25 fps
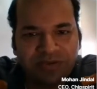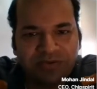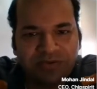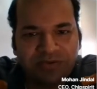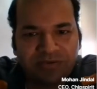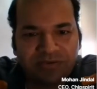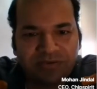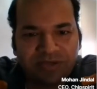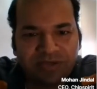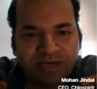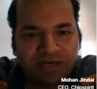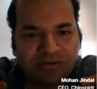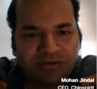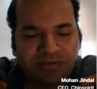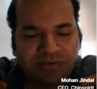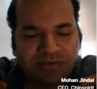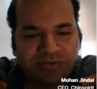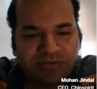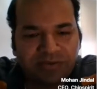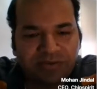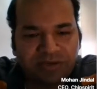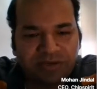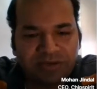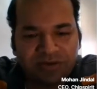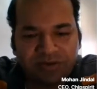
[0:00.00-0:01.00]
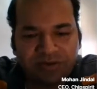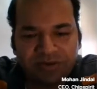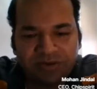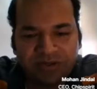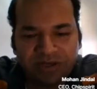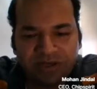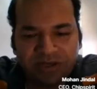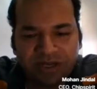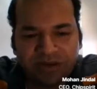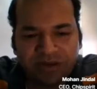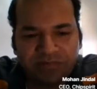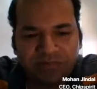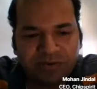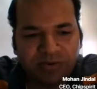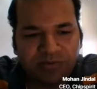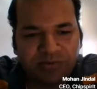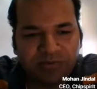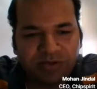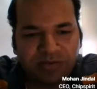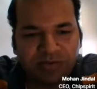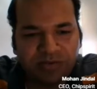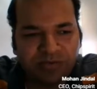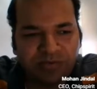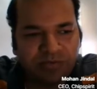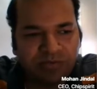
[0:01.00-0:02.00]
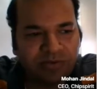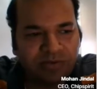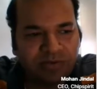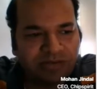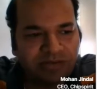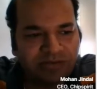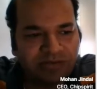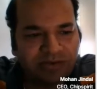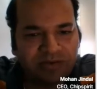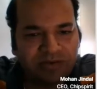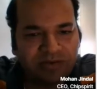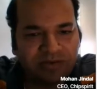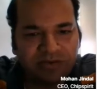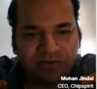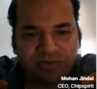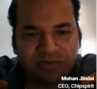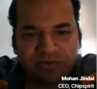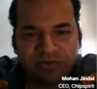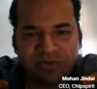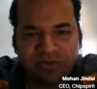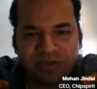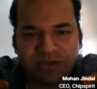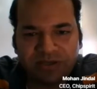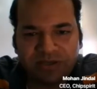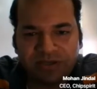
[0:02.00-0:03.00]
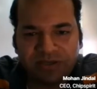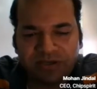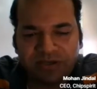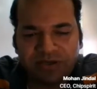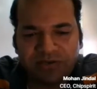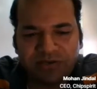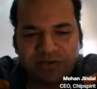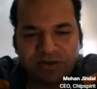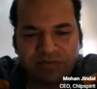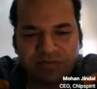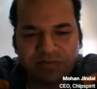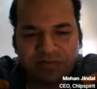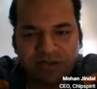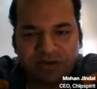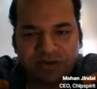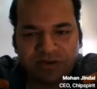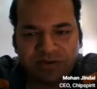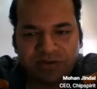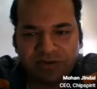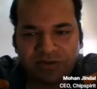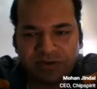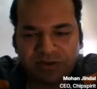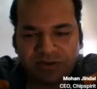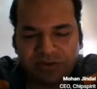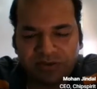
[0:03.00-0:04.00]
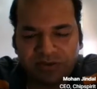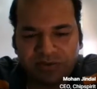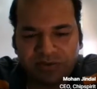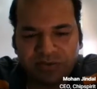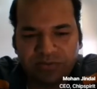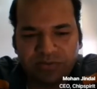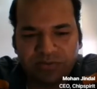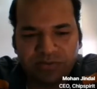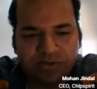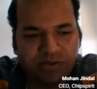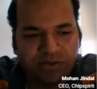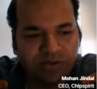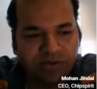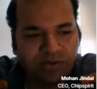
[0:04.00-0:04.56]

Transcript: So that work on the laptops and mobiles that you're using right now, and we are talking through